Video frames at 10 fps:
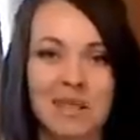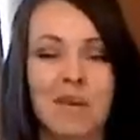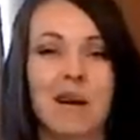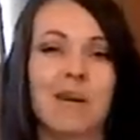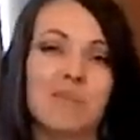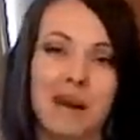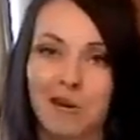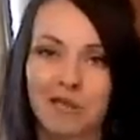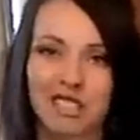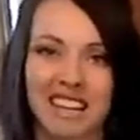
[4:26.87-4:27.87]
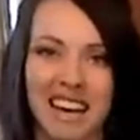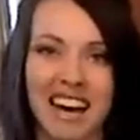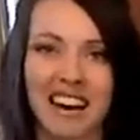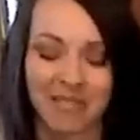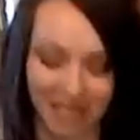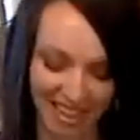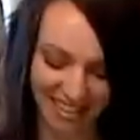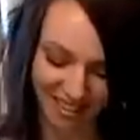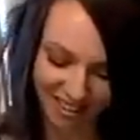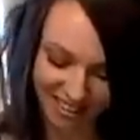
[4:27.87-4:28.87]
That's about 1.5 pounds,
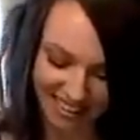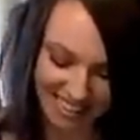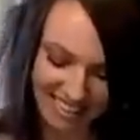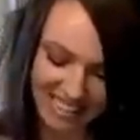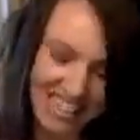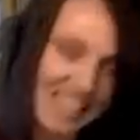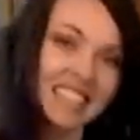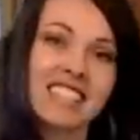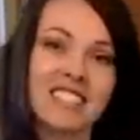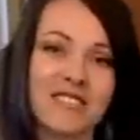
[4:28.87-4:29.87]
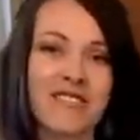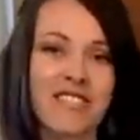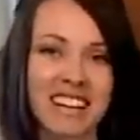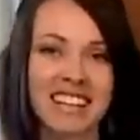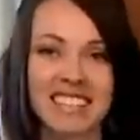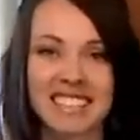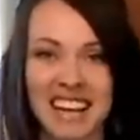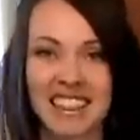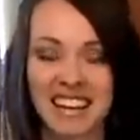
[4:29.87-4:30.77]
and they're cleaned and deveined,